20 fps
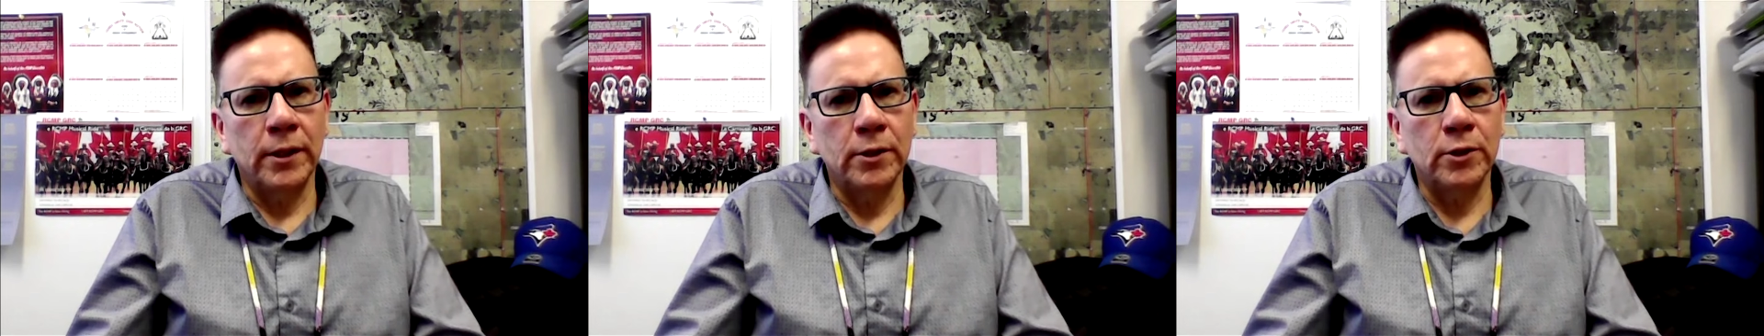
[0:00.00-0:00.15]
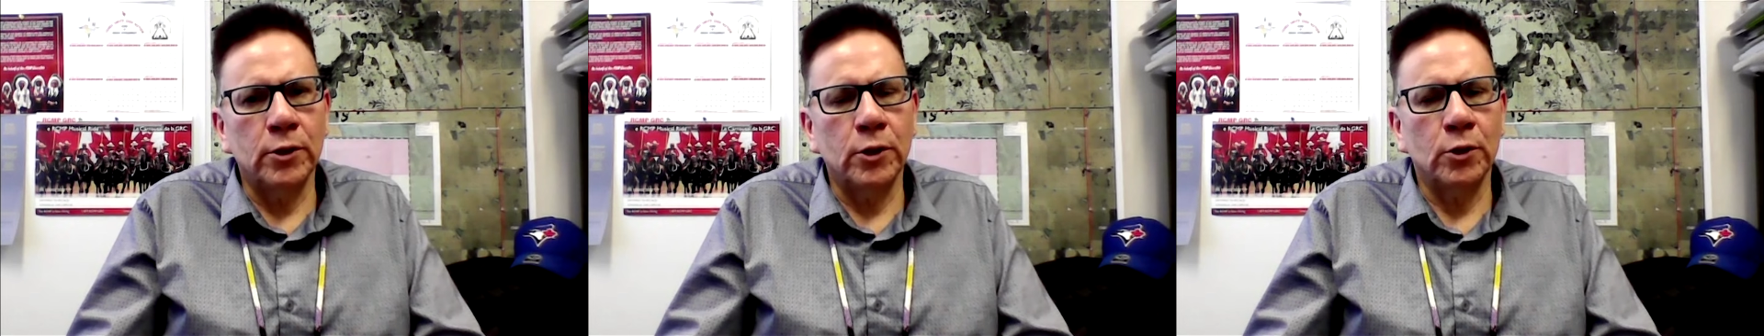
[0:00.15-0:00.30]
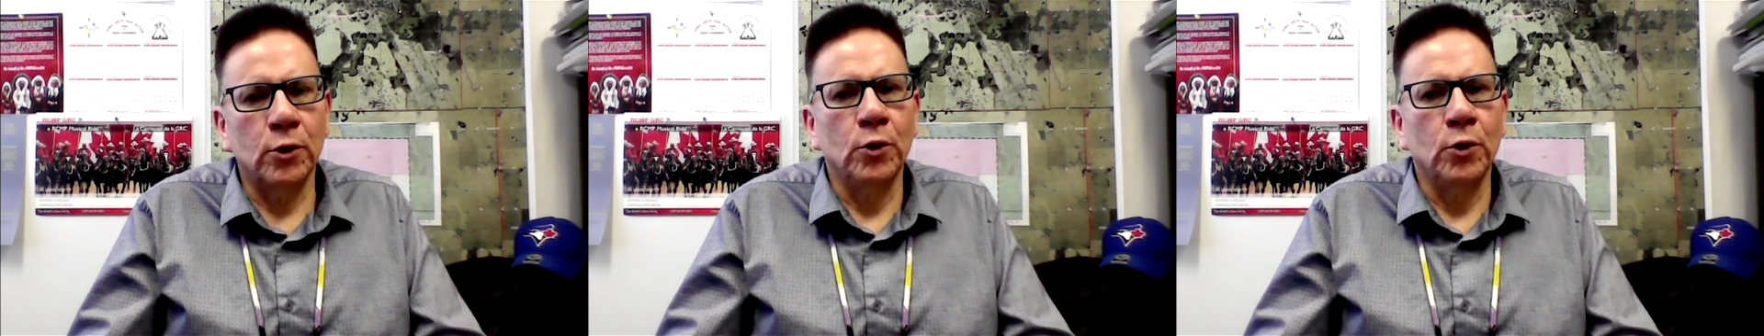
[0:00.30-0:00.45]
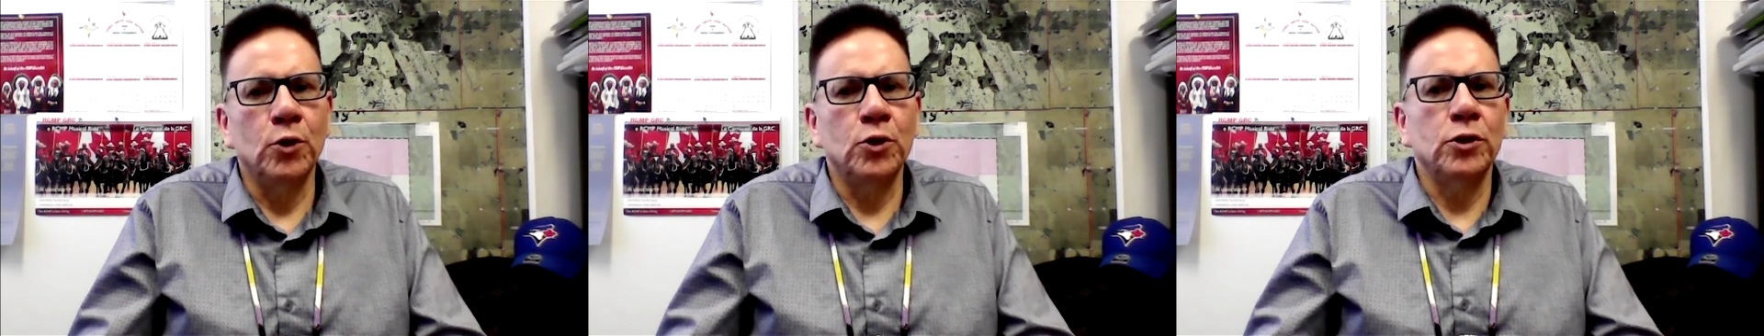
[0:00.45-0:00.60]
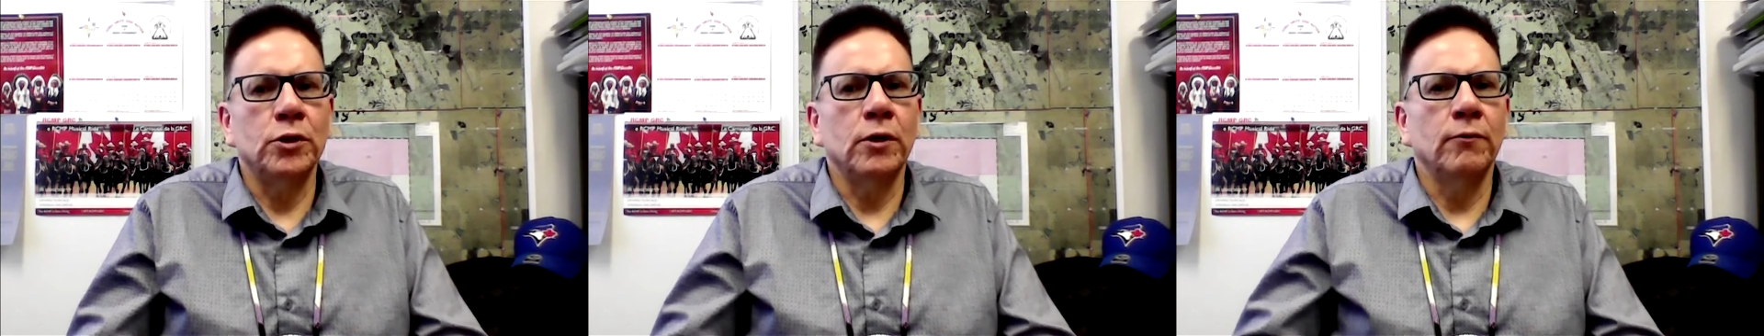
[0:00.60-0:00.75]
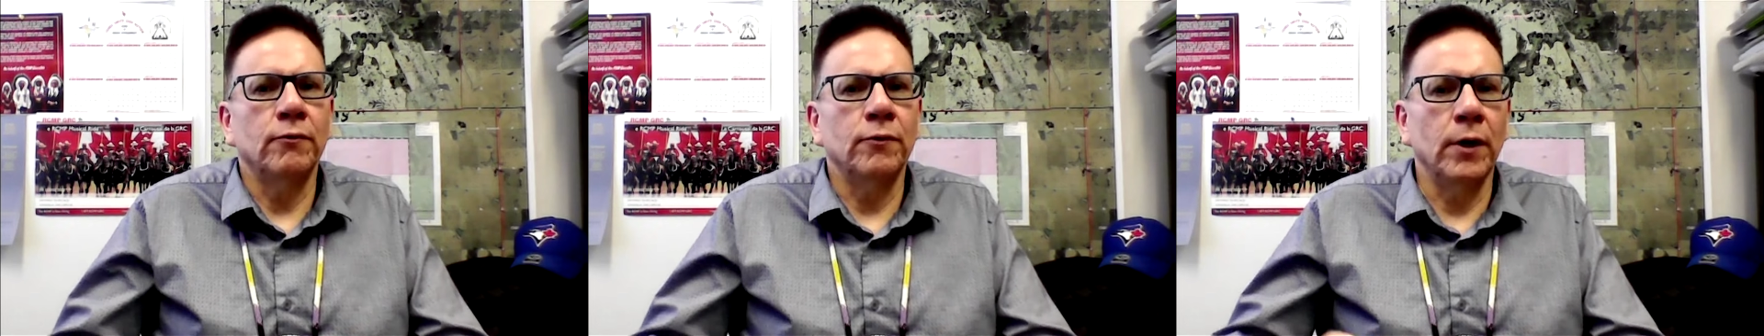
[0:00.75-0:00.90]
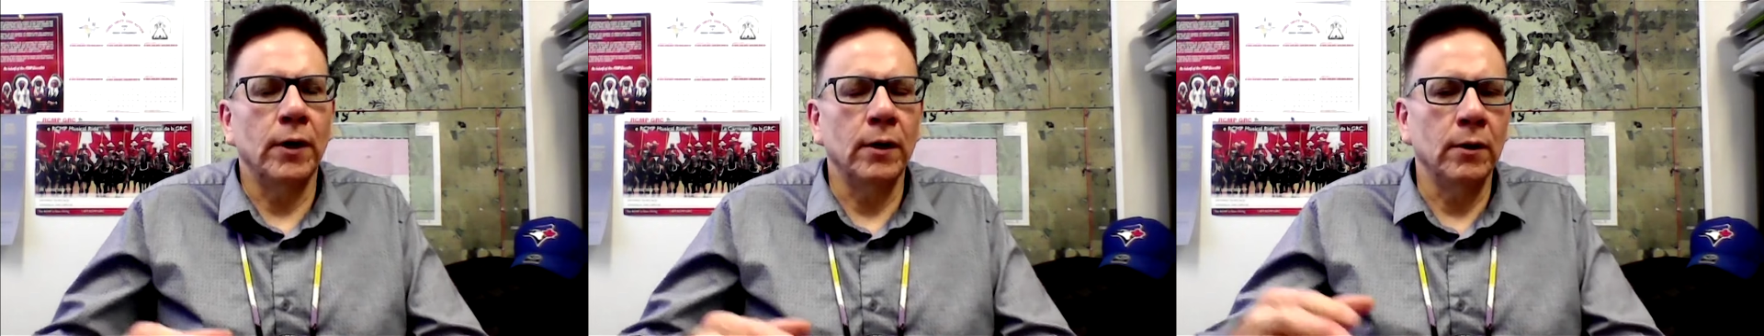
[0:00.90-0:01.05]
institution
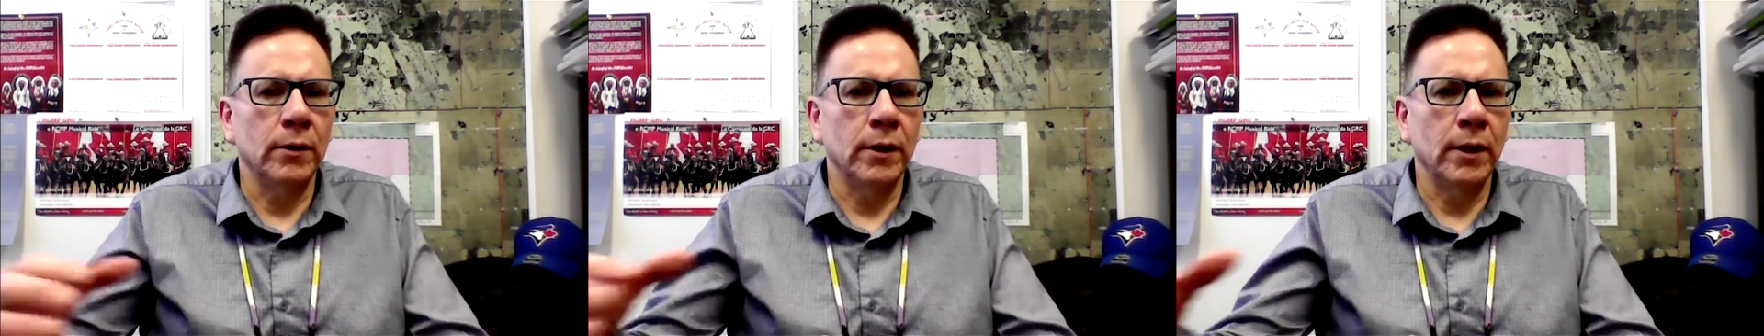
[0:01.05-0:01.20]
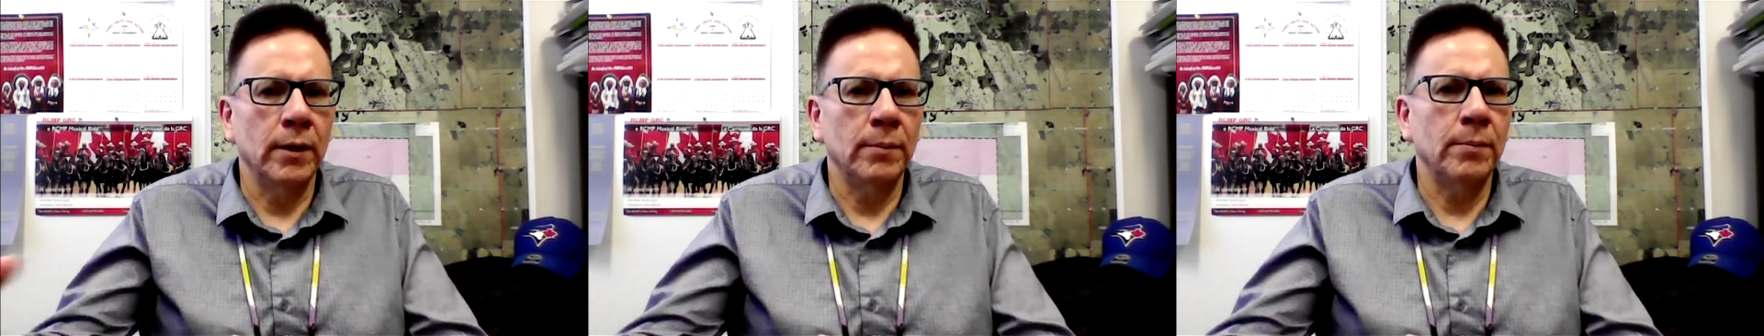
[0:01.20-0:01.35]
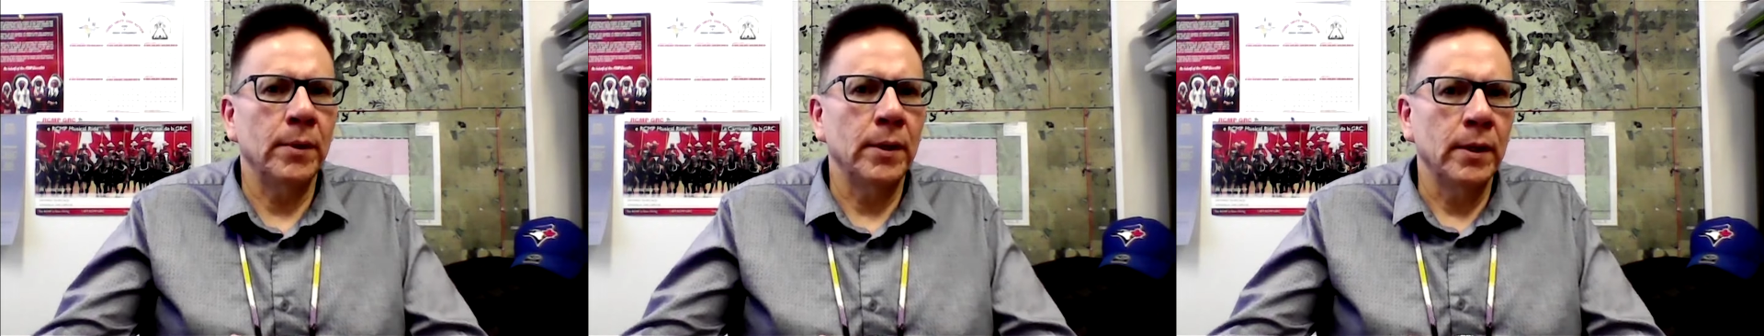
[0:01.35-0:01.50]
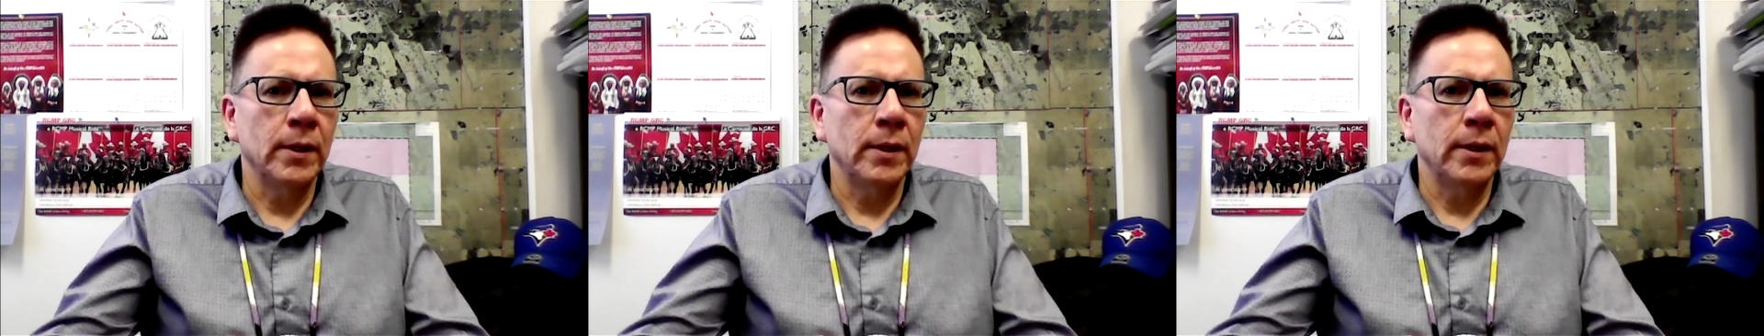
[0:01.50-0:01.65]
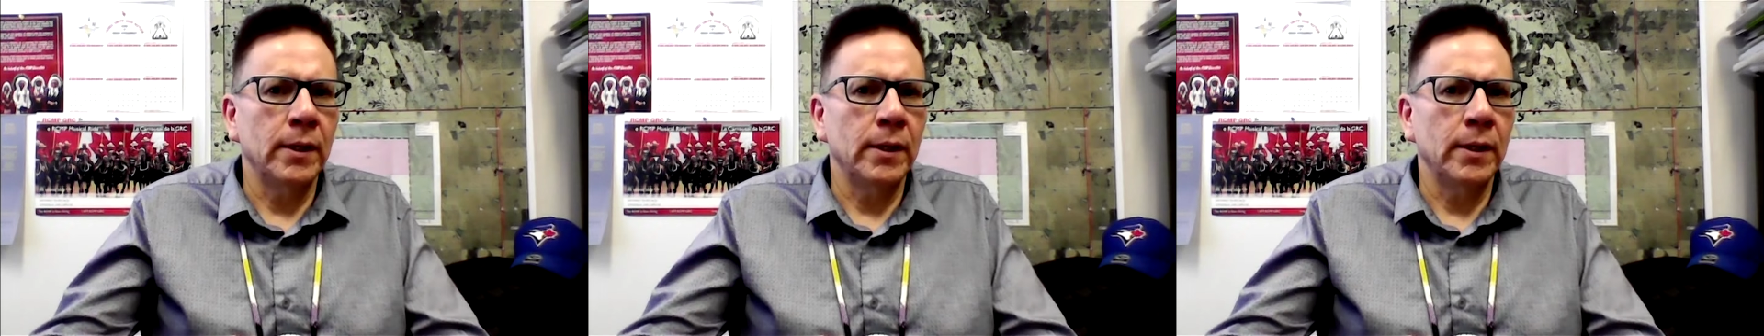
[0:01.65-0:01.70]
and followed up